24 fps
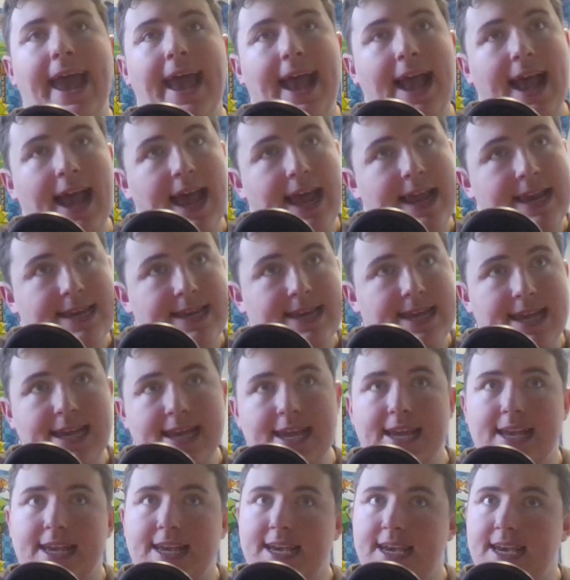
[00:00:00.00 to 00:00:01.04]

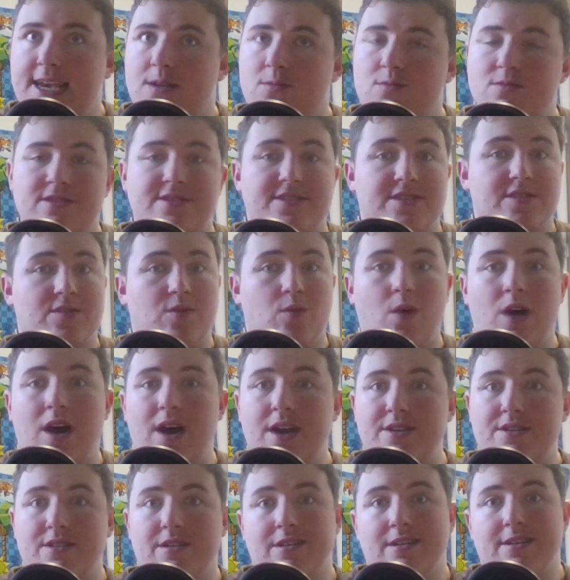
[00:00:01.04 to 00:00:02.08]
and it was
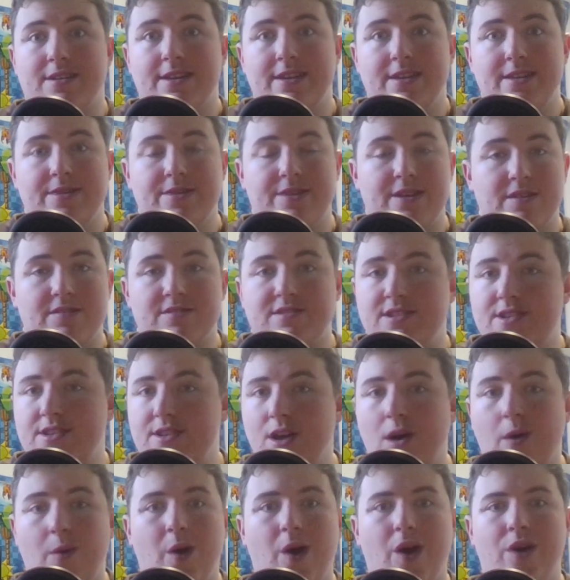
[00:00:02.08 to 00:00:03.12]
squandered.
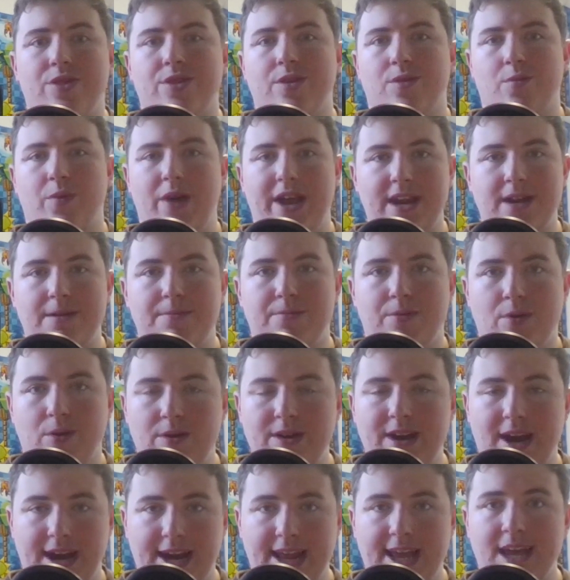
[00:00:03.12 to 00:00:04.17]
There's no other way to
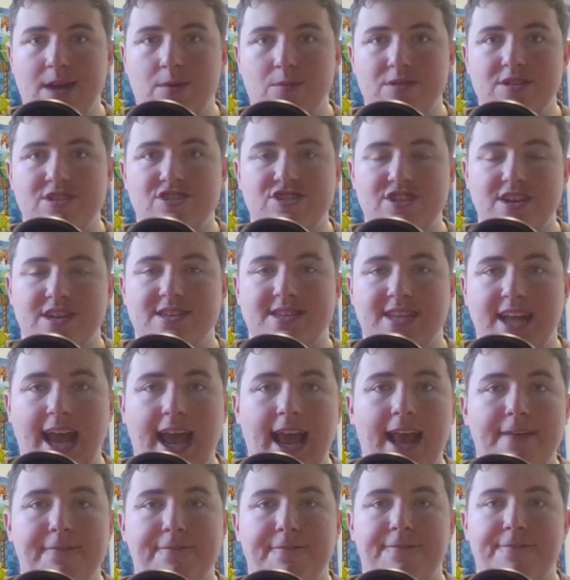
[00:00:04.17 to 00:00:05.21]
put it. It was
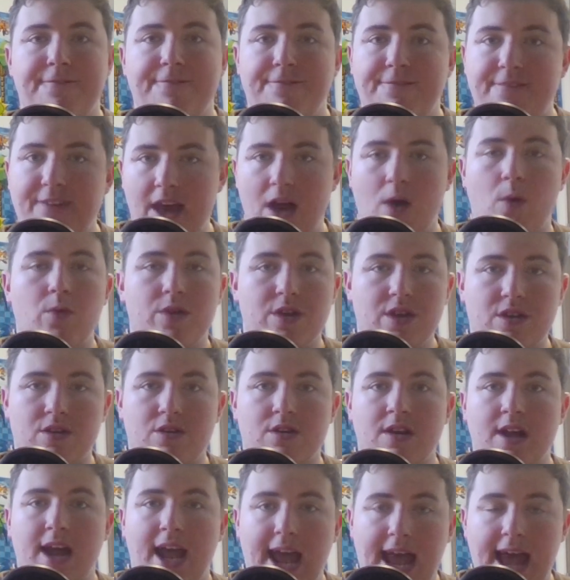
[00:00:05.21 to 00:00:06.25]
just a
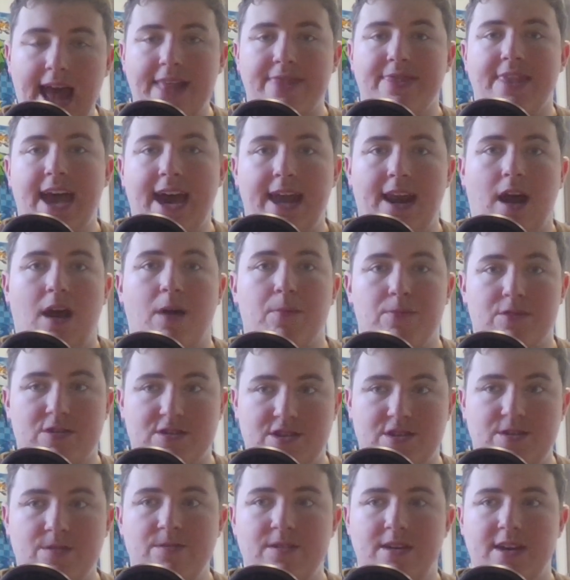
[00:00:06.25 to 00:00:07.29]
failure at that
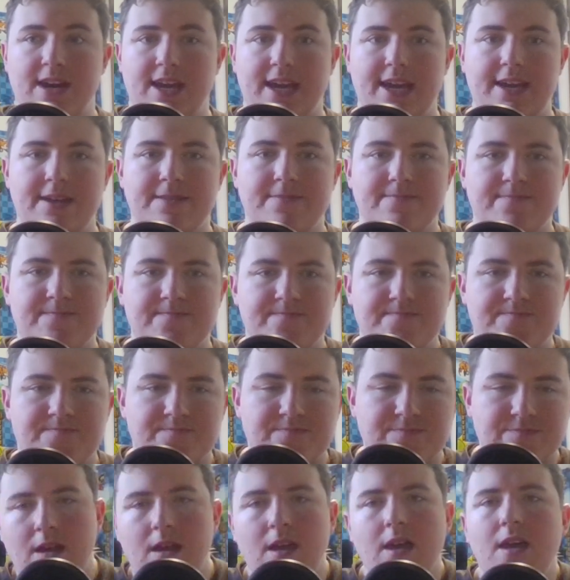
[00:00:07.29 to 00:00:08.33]
opportunity.
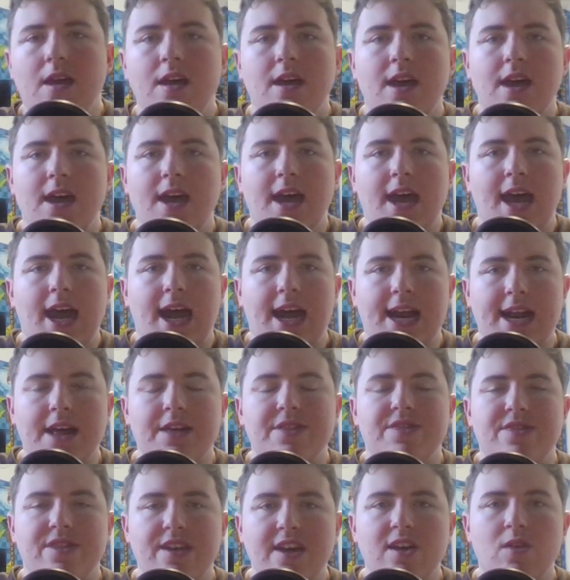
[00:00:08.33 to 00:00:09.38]

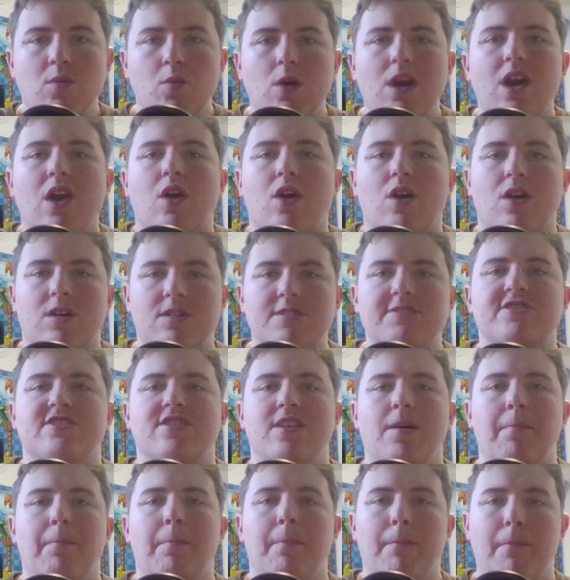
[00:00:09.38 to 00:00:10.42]
And I think what
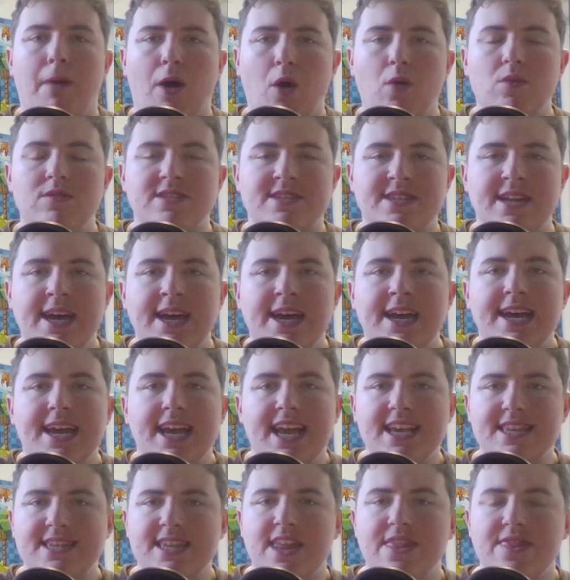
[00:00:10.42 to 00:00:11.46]
hurts the most
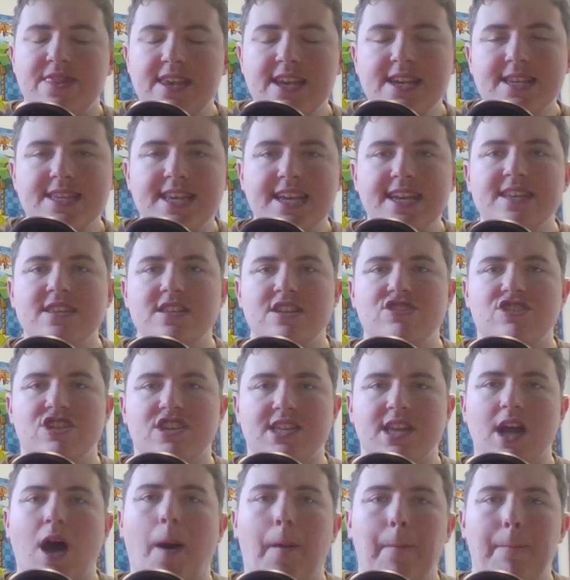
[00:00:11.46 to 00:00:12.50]
is that this
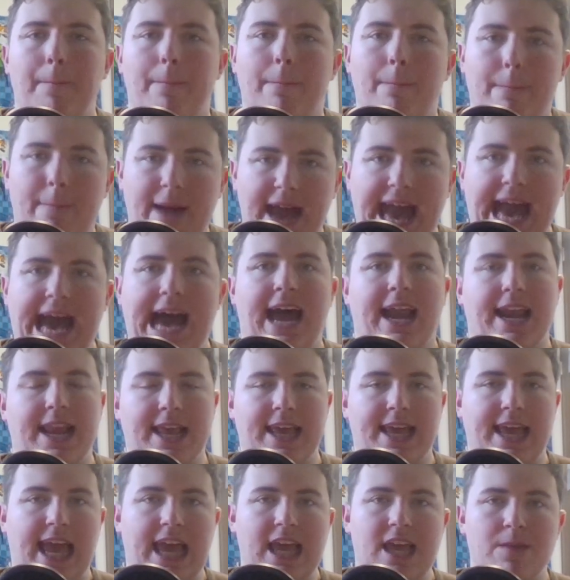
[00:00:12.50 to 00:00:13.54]
isn't just a
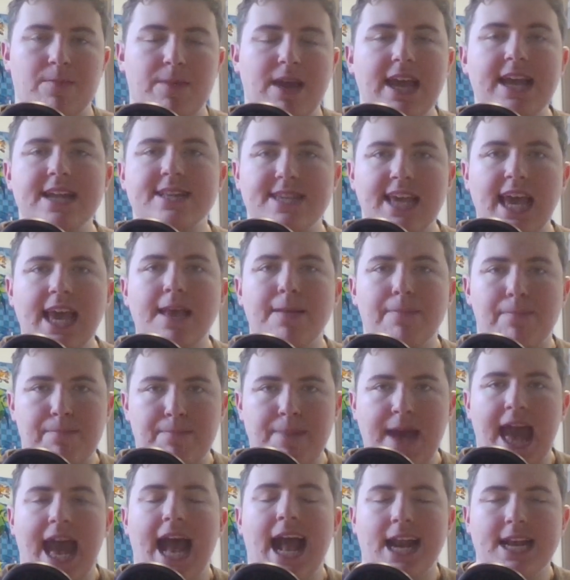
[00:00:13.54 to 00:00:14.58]
bad game. It's
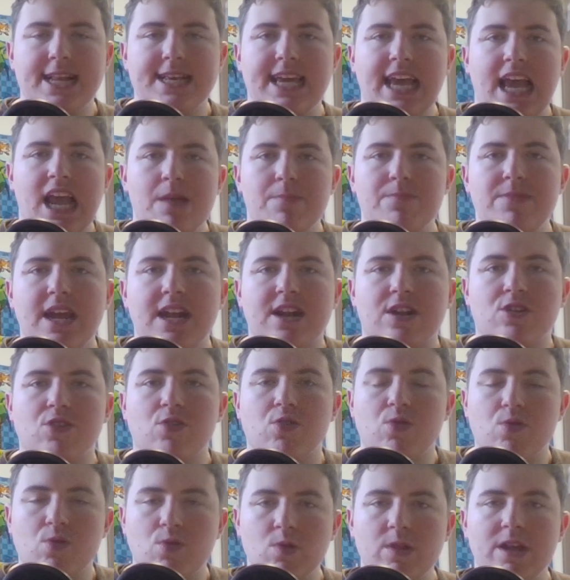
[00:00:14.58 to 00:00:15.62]
a bad game
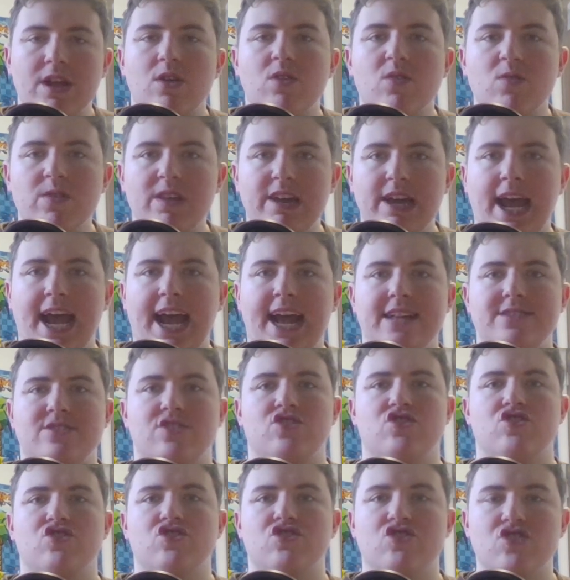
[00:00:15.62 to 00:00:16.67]
that clearly
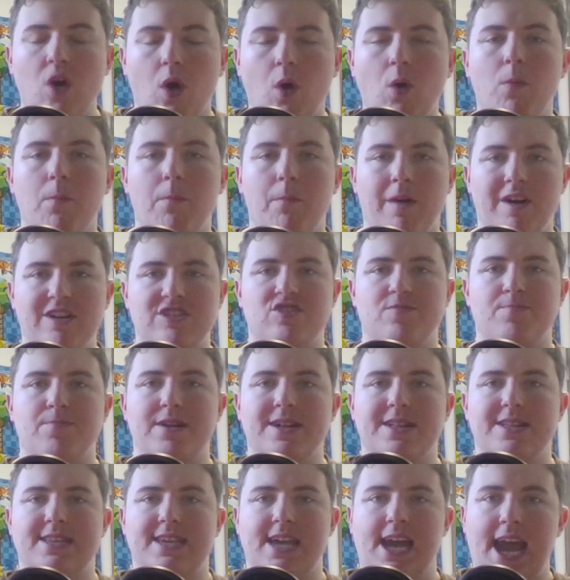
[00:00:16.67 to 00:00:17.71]
had so
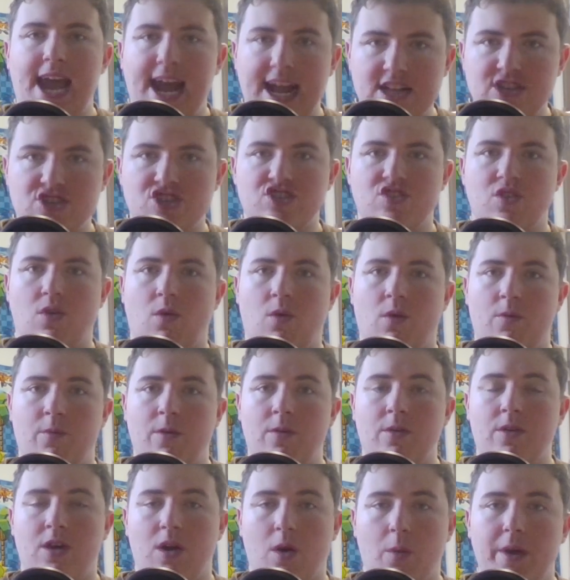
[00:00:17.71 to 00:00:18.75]
much
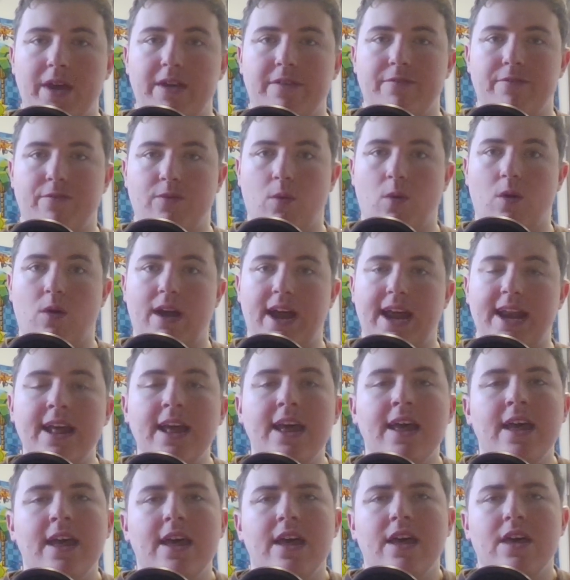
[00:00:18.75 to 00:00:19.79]
potential going for
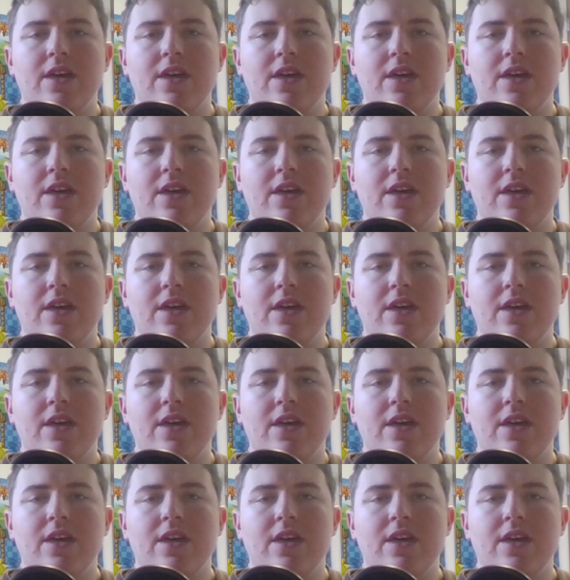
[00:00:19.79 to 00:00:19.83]
it.